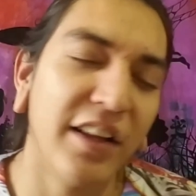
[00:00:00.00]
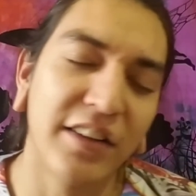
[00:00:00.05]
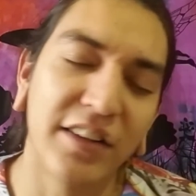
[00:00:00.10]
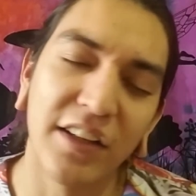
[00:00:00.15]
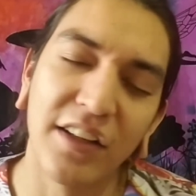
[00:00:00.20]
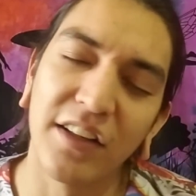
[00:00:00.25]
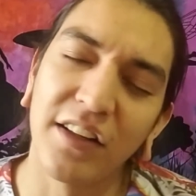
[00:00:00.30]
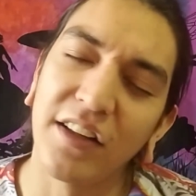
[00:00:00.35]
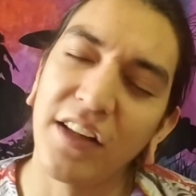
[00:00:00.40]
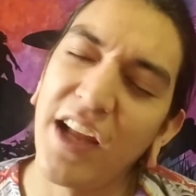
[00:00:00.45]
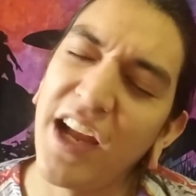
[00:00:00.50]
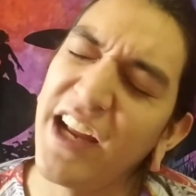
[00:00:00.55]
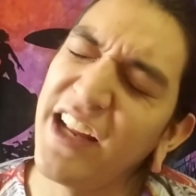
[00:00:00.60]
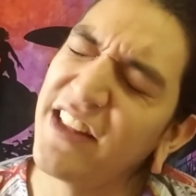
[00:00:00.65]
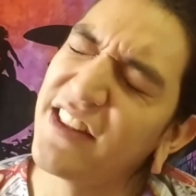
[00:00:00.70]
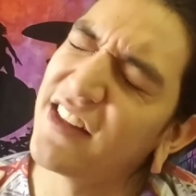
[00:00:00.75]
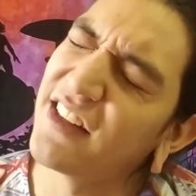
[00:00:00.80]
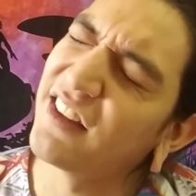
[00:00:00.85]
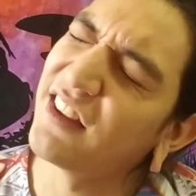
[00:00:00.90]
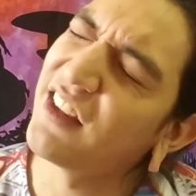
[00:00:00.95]
The
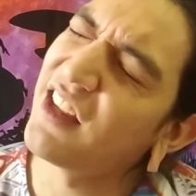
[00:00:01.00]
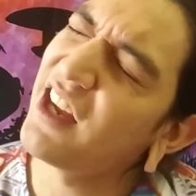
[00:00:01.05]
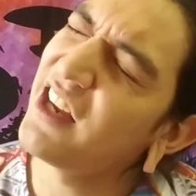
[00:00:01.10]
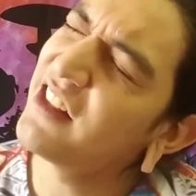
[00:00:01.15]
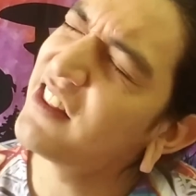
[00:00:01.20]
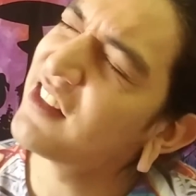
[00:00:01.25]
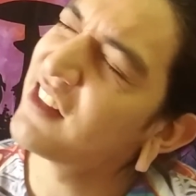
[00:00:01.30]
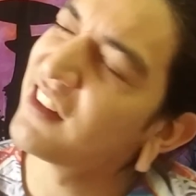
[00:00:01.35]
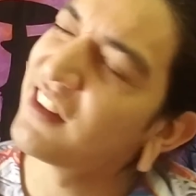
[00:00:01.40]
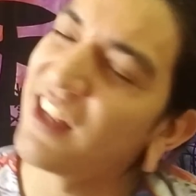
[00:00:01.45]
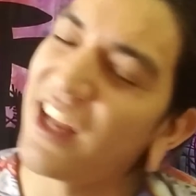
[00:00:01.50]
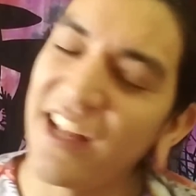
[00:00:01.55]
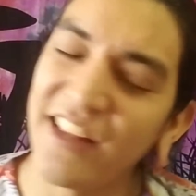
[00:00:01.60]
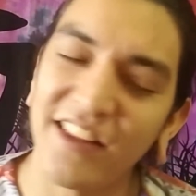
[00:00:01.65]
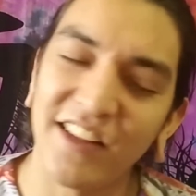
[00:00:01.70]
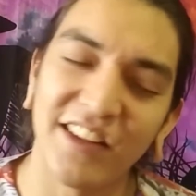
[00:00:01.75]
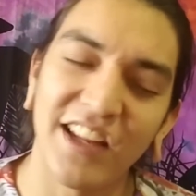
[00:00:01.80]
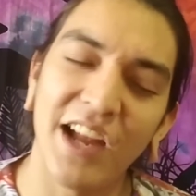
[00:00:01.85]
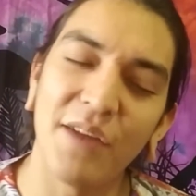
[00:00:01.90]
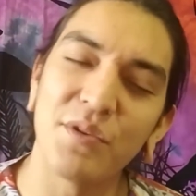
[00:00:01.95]
light, the light, the light.
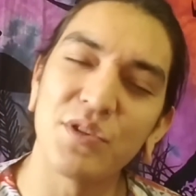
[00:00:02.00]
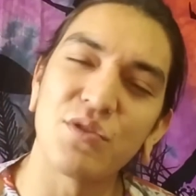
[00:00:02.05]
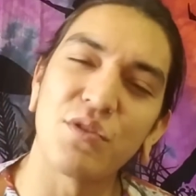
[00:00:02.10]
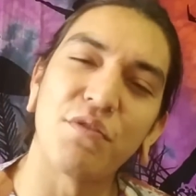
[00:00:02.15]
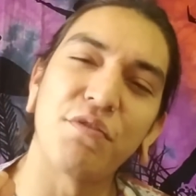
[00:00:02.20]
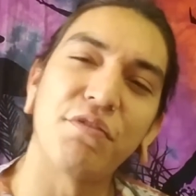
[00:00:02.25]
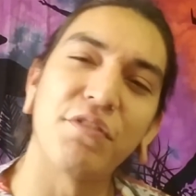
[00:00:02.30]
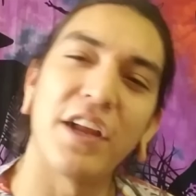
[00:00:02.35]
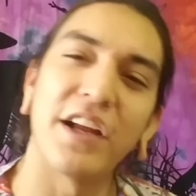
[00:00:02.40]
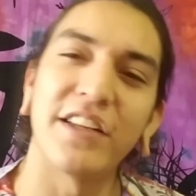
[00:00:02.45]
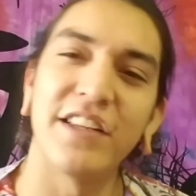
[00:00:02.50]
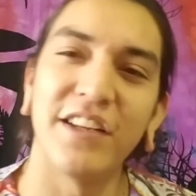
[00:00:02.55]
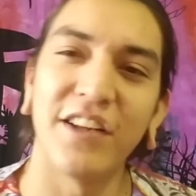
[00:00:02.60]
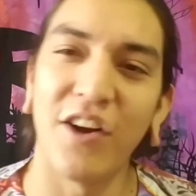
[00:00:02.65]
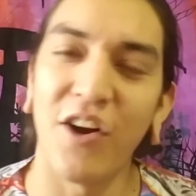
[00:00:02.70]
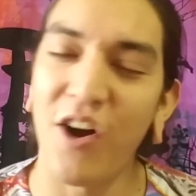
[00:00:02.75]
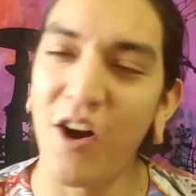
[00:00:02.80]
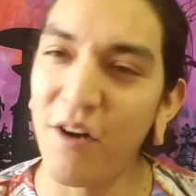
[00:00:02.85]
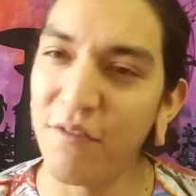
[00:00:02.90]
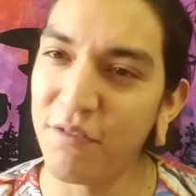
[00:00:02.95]
The light was reflecting
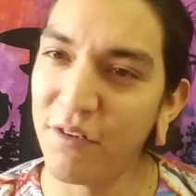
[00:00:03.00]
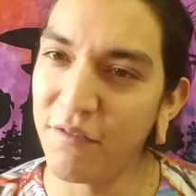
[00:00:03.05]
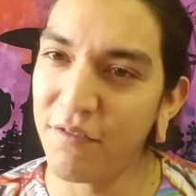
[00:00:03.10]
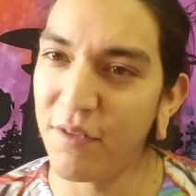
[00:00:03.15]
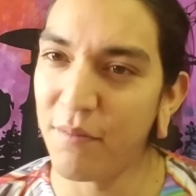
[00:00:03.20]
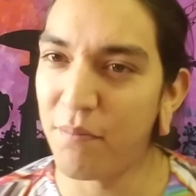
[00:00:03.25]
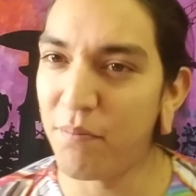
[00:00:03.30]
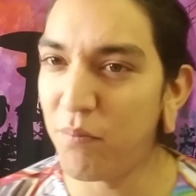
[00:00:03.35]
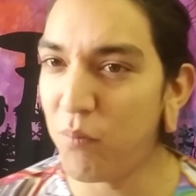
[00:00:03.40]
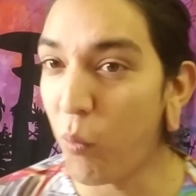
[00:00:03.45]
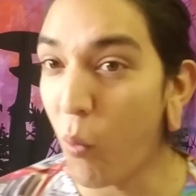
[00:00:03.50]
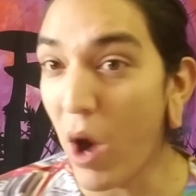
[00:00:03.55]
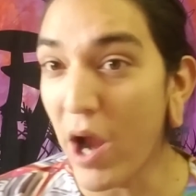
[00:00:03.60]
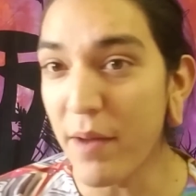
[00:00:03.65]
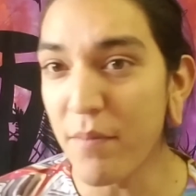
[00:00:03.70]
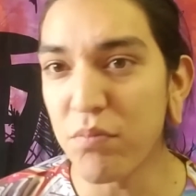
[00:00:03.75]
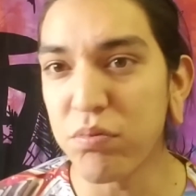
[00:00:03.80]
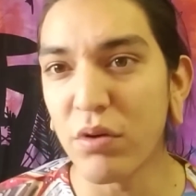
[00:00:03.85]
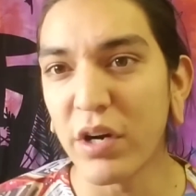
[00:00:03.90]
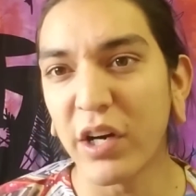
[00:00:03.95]
off of the
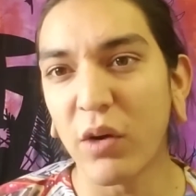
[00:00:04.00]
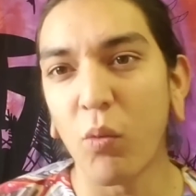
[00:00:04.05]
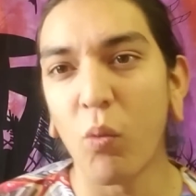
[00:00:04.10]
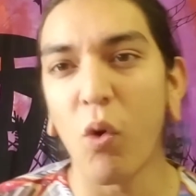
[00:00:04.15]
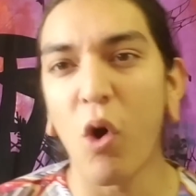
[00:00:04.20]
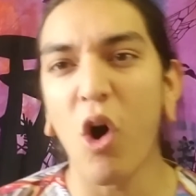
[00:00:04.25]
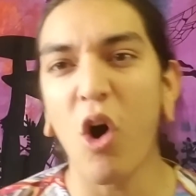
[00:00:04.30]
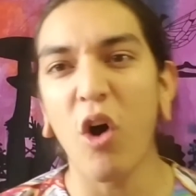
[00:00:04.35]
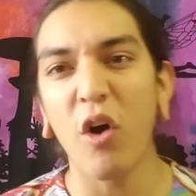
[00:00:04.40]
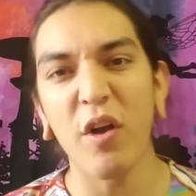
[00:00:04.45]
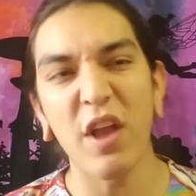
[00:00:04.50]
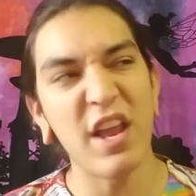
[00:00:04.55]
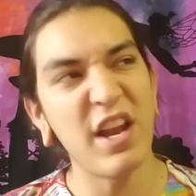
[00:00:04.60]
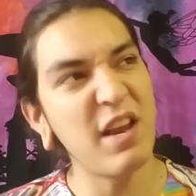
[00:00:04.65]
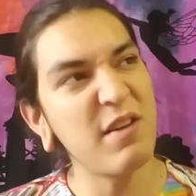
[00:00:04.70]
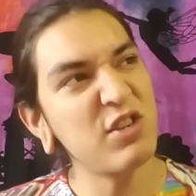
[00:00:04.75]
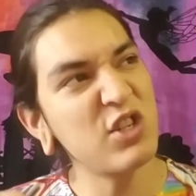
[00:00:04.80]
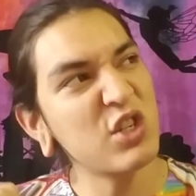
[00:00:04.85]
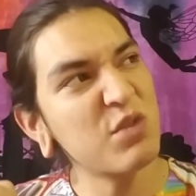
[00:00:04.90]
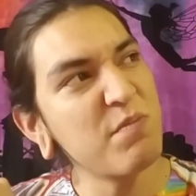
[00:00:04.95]
white brick wall, and
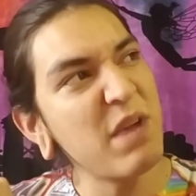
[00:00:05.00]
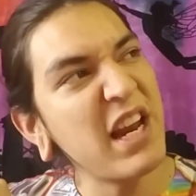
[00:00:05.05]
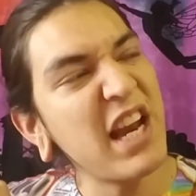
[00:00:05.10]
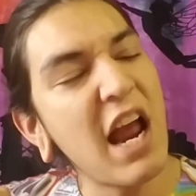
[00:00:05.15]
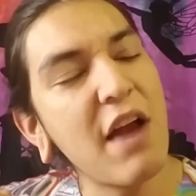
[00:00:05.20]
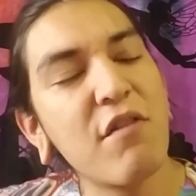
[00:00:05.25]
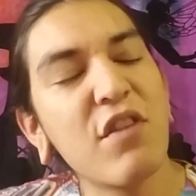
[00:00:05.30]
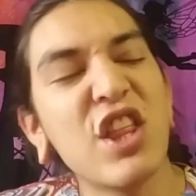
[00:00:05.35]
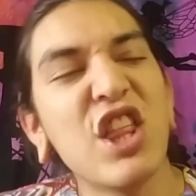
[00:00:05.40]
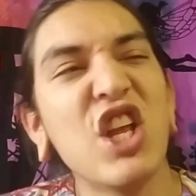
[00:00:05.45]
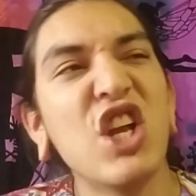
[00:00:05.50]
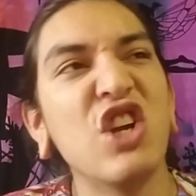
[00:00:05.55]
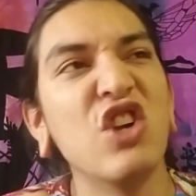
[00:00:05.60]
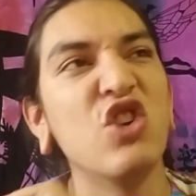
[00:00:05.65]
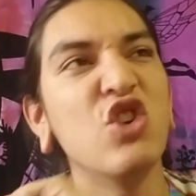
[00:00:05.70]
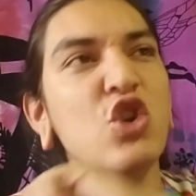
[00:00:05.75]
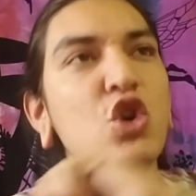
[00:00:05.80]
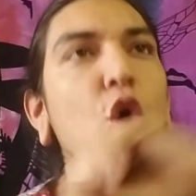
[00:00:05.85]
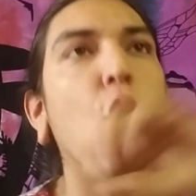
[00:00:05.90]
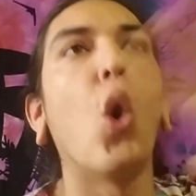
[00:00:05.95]
it just made
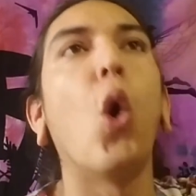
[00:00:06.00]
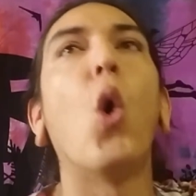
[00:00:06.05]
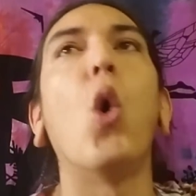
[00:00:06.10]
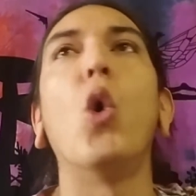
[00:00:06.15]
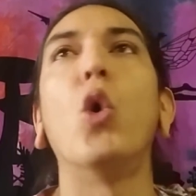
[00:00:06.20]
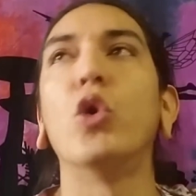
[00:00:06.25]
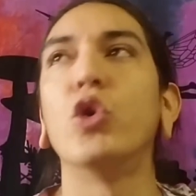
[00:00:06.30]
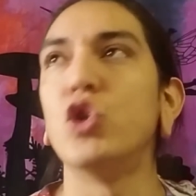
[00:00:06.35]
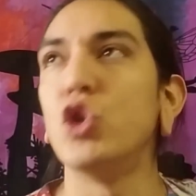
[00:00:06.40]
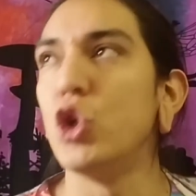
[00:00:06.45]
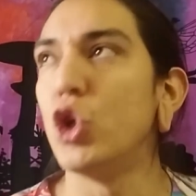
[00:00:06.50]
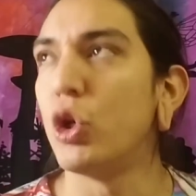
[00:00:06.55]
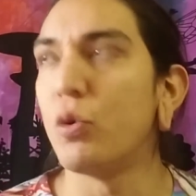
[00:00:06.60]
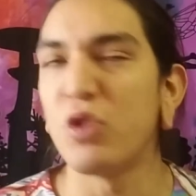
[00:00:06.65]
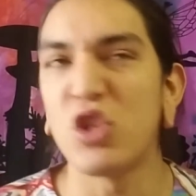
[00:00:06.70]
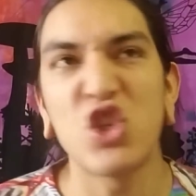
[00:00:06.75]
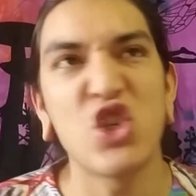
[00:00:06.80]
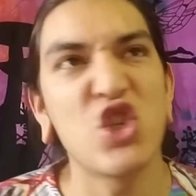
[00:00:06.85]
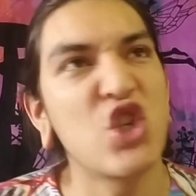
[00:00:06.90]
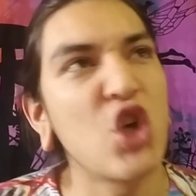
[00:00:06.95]
everything gold, dude. It
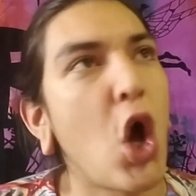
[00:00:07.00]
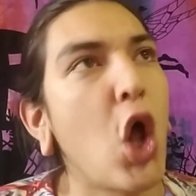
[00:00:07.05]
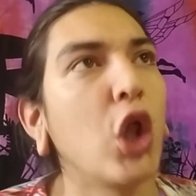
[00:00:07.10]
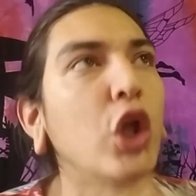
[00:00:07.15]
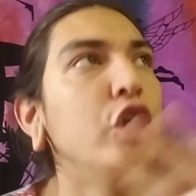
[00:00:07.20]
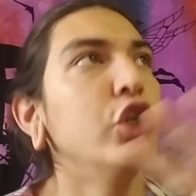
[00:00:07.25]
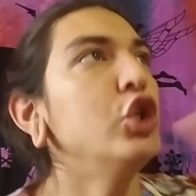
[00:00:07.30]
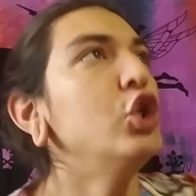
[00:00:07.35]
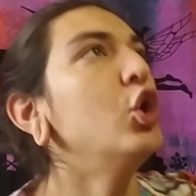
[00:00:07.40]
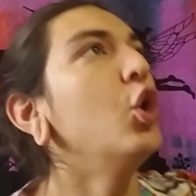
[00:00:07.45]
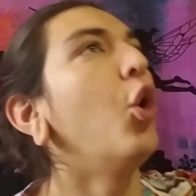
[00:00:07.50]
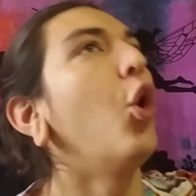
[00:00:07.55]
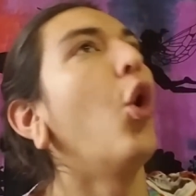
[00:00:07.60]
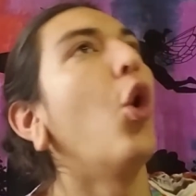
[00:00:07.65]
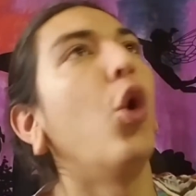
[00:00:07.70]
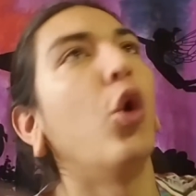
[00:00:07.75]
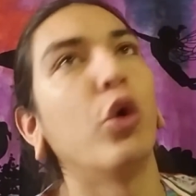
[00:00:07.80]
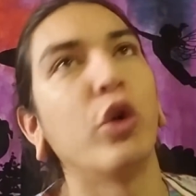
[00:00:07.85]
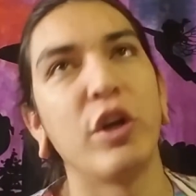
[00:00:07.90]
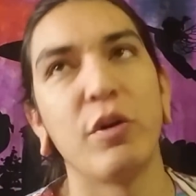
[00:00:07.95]
was solid
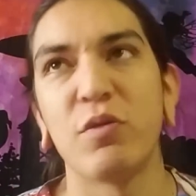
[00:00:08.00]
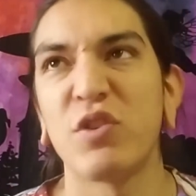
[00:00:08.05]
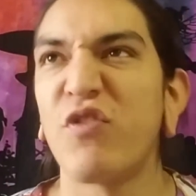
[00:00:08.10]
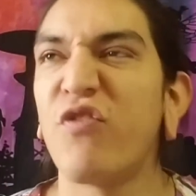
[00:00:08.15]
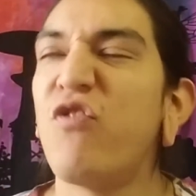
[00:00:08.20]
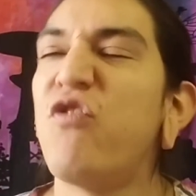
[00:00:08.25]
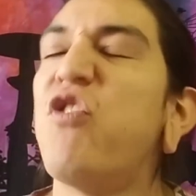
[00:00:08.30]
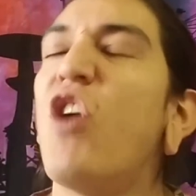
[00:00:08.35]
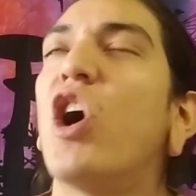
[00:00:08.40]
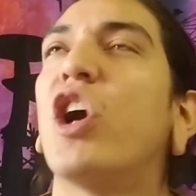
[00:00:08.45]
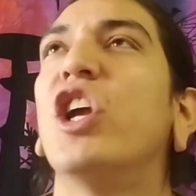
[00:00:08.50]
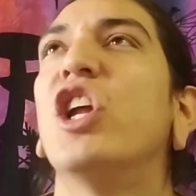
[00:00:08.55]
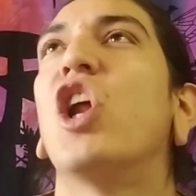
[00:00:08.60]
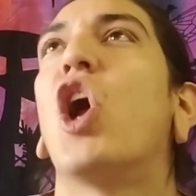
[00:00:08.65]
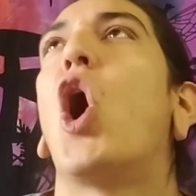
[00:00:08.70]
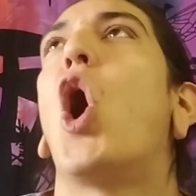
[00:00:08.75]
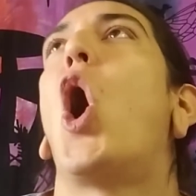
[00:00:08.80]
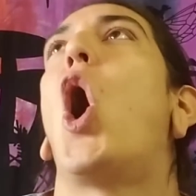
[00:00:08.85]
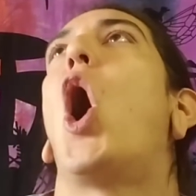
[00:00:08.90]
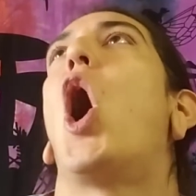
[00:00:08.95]
gold, and it was fucking
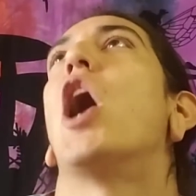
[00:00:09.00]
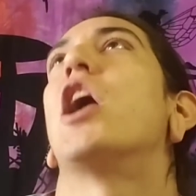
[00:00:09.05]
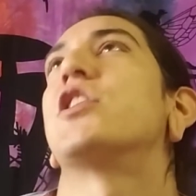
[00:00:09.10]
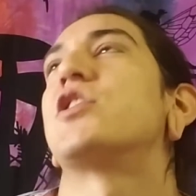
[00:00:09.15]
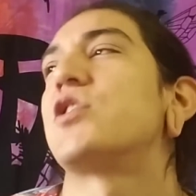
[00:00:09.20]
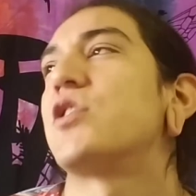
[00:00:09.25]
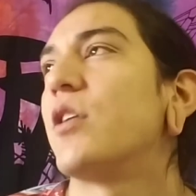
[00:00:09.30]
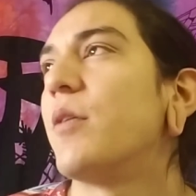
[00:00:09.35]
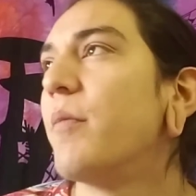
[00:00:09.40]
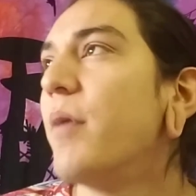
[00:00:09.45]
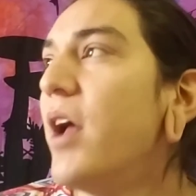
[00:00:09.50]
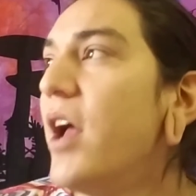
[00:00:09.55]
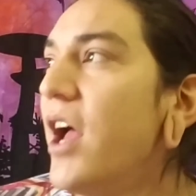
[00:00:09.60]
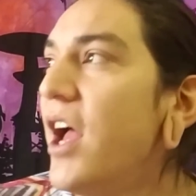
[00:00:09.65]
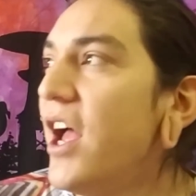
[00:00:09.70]
awesome.